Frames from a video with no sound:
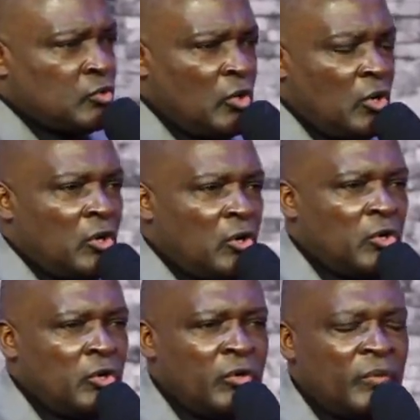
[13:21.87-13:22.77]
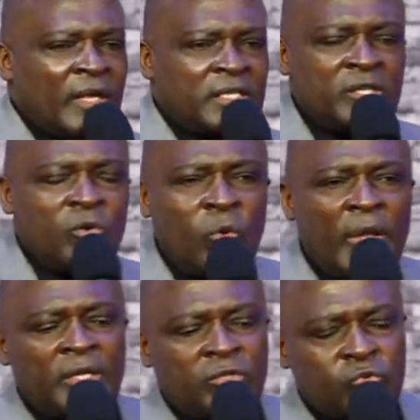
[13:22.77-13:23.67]
know that he
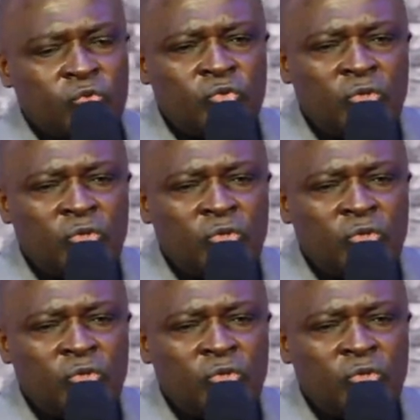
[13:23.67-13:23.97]
went to